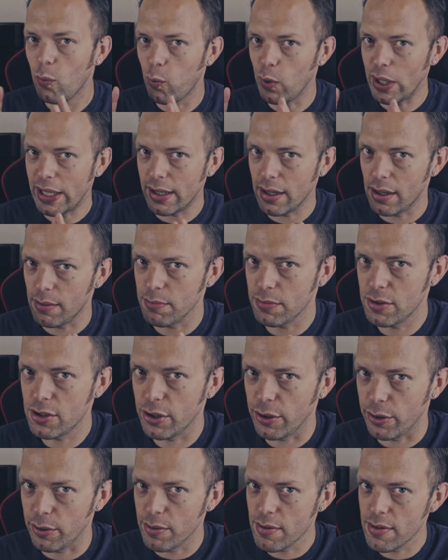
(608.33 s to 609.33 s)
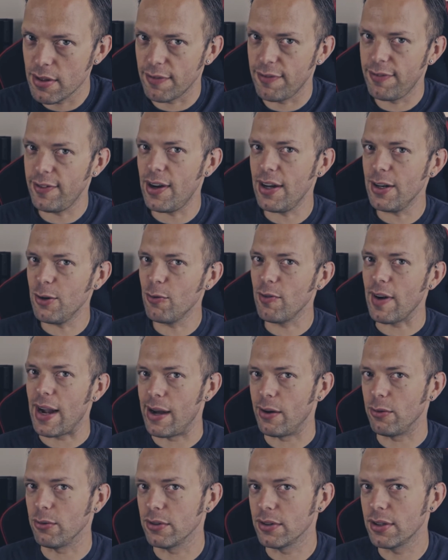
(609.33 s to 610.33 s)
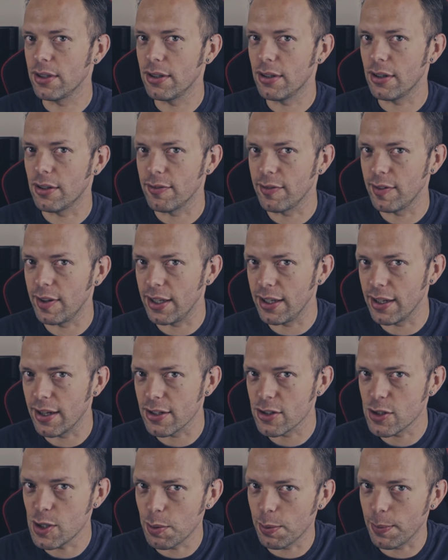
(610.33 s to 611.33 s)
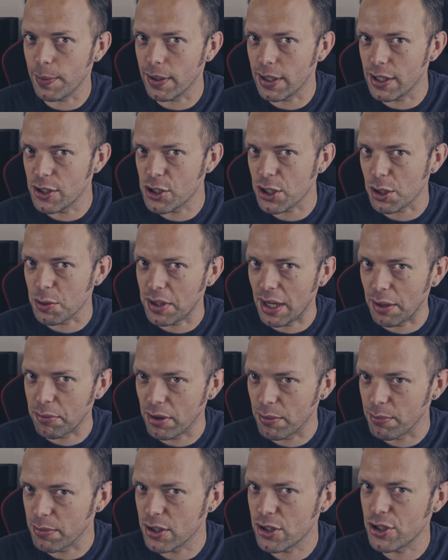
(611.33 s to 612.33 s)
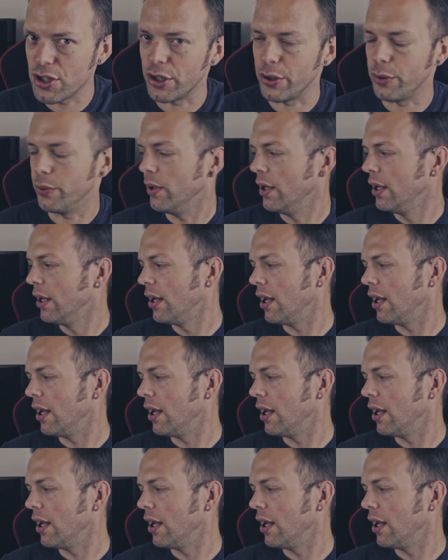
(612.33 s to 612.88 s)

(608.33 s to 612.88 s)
we come to the final round of the supermarket showdown number two